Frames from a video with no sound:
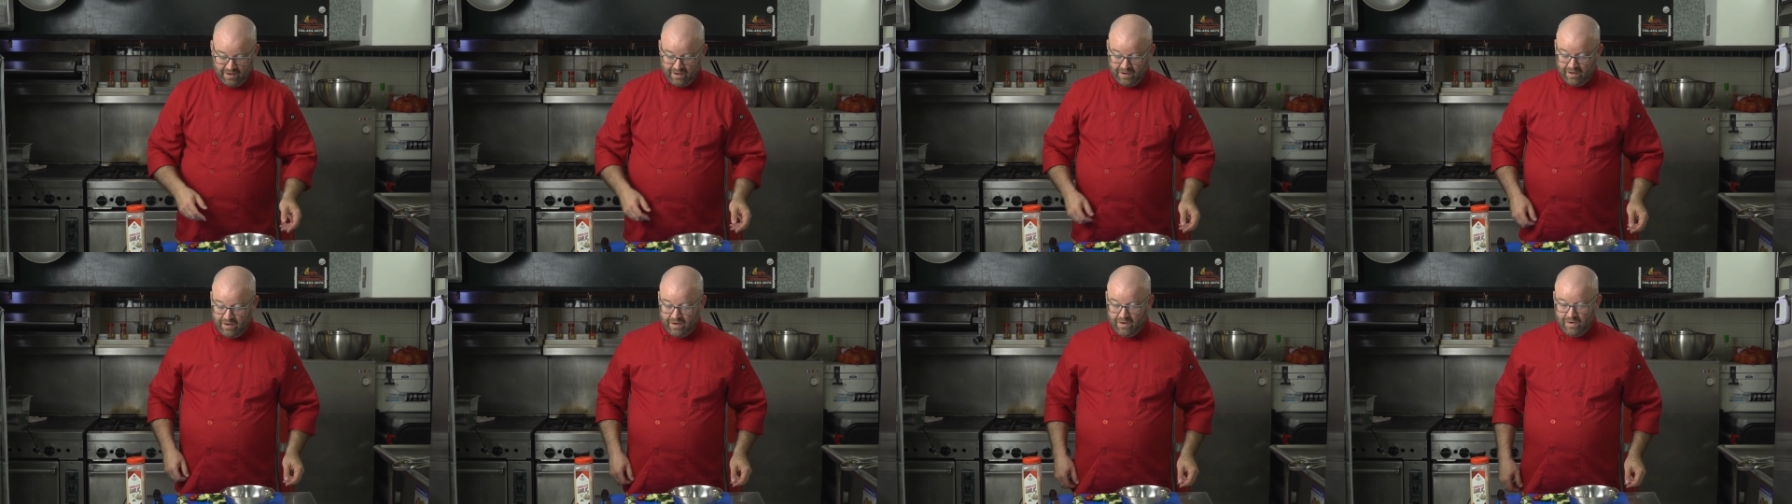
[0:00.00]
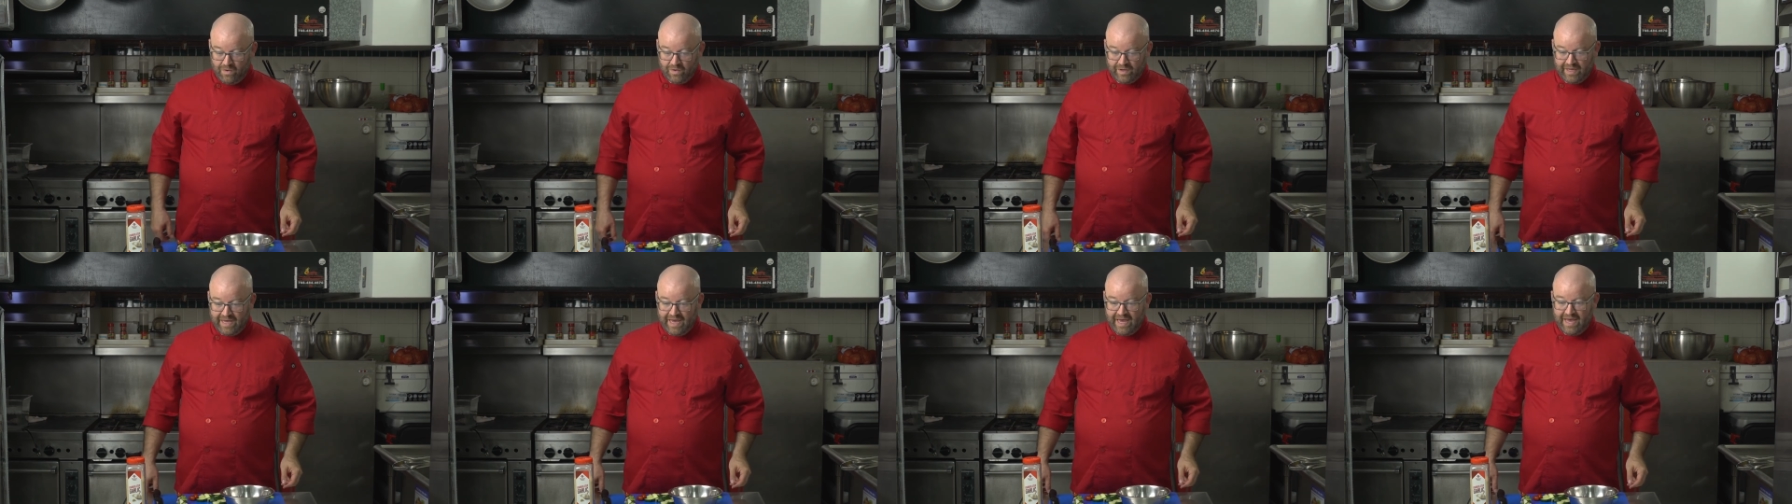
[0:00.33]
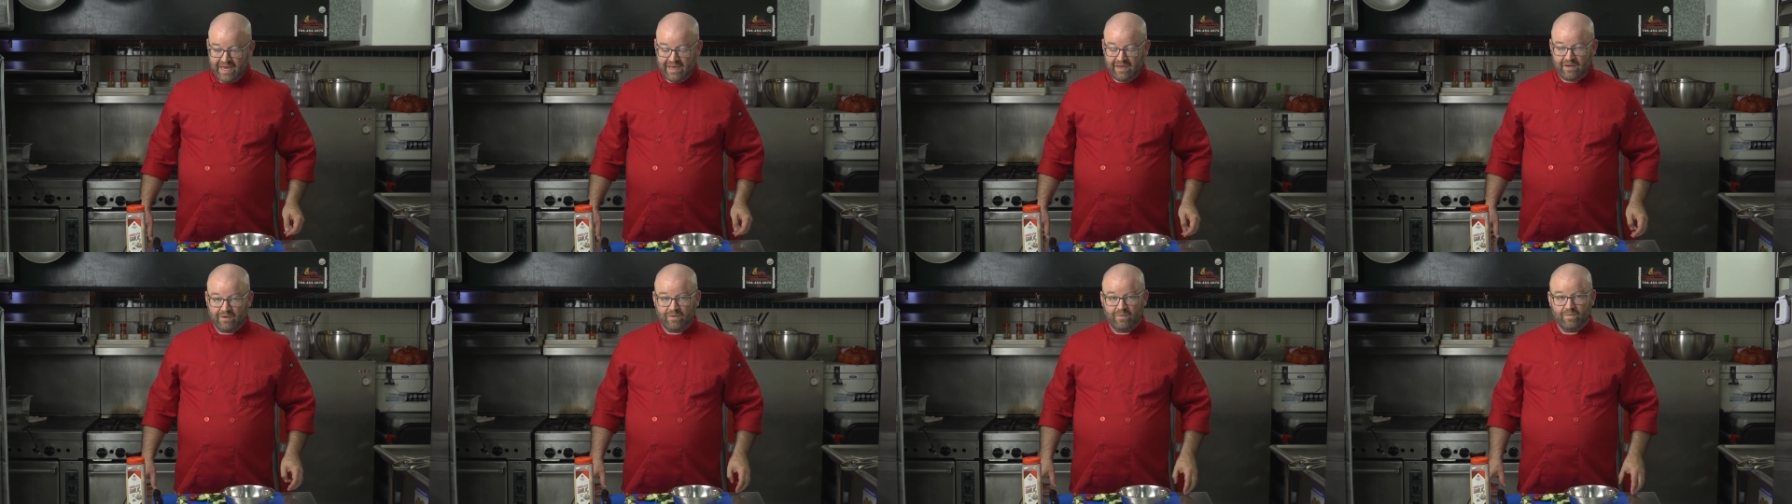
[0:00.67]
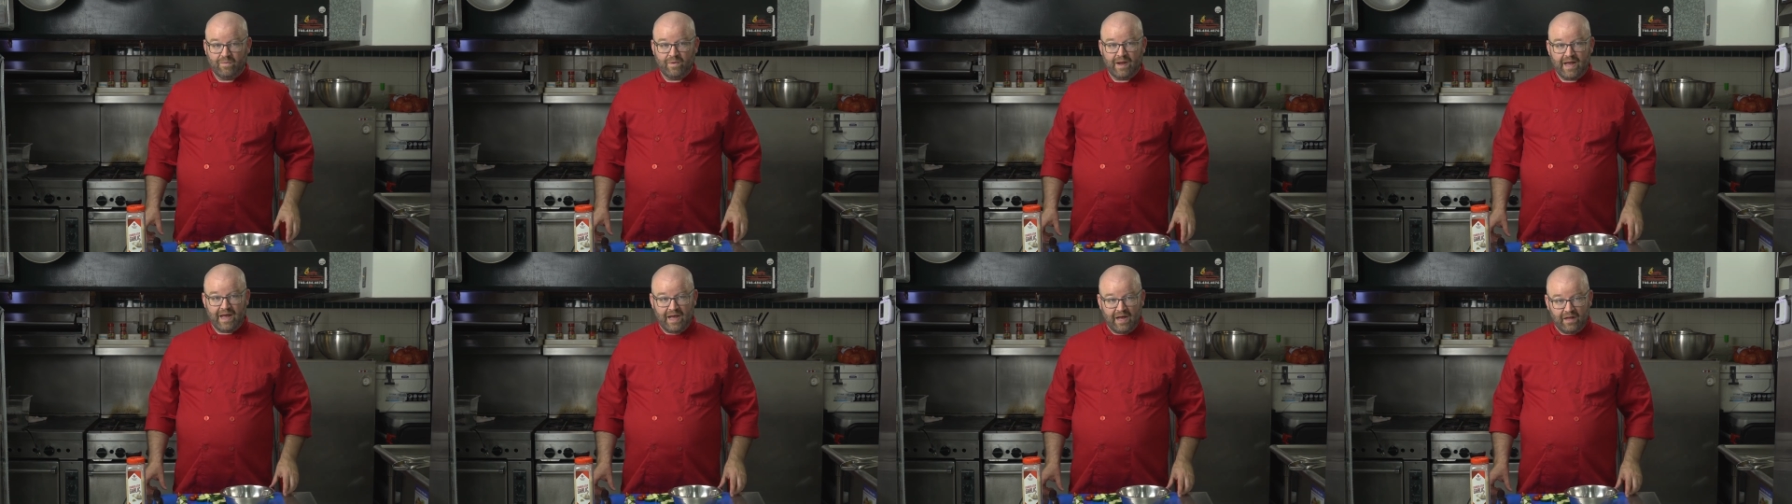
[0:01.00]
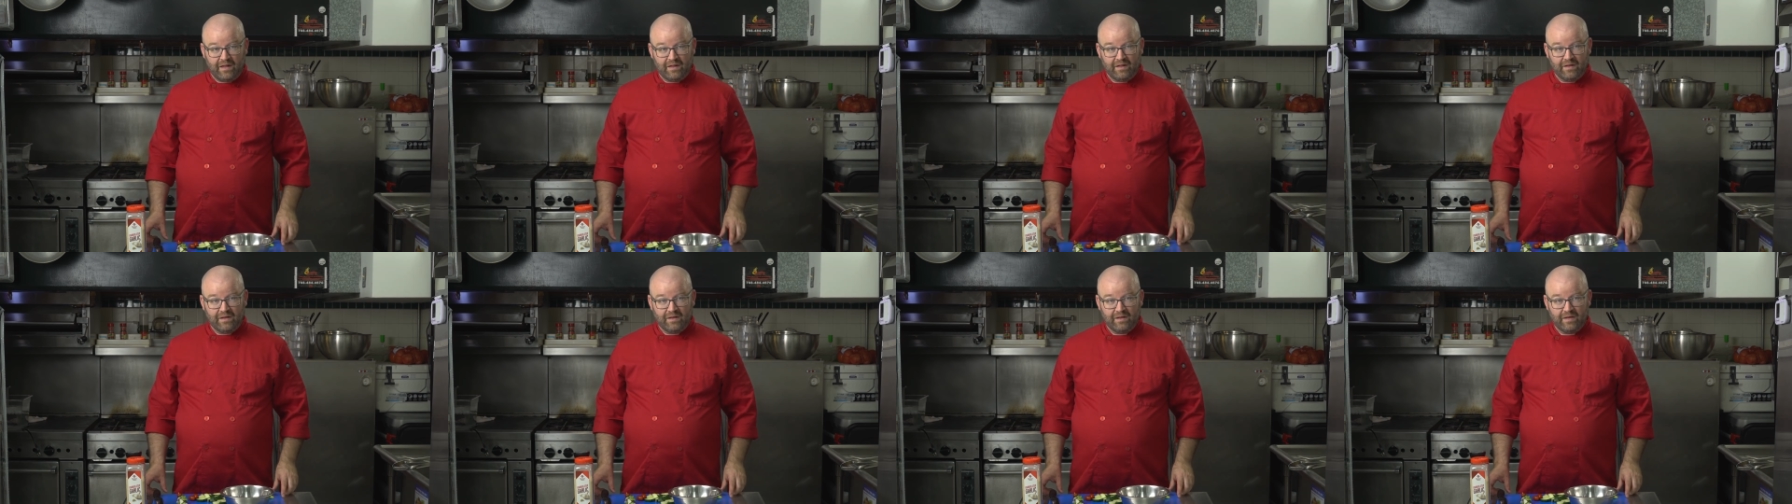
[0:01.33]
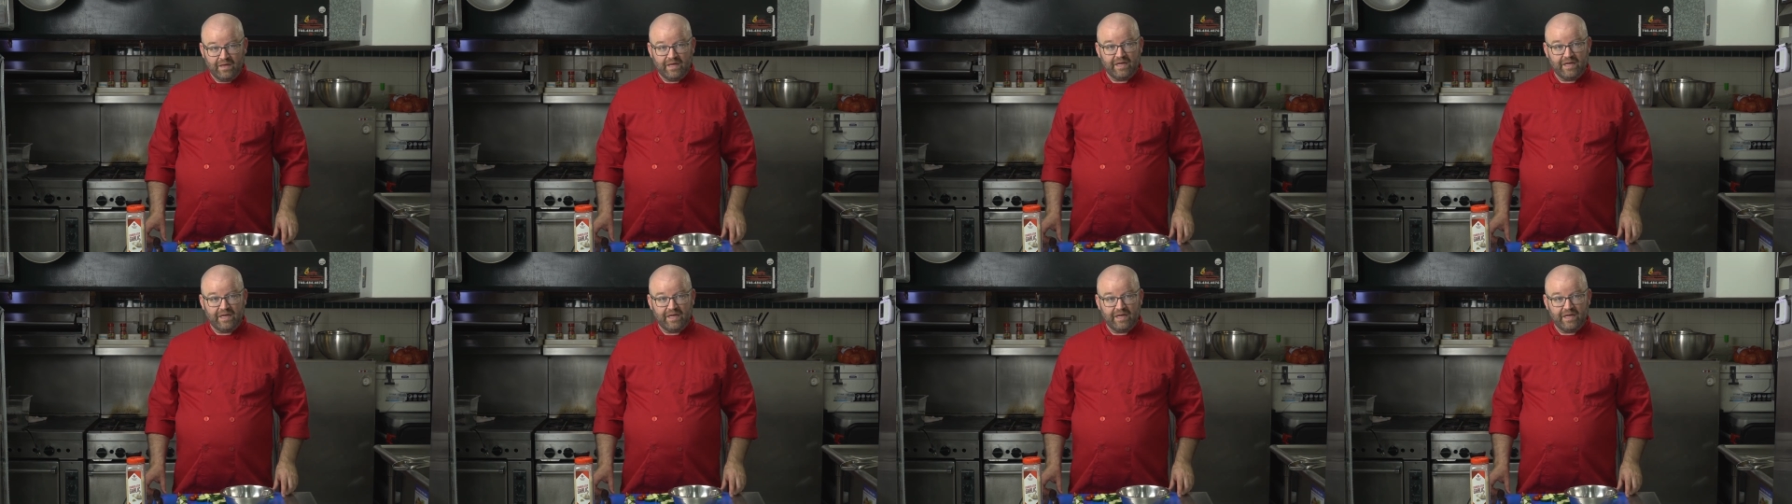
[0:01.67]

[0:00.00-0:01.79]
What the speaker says: Okay, well,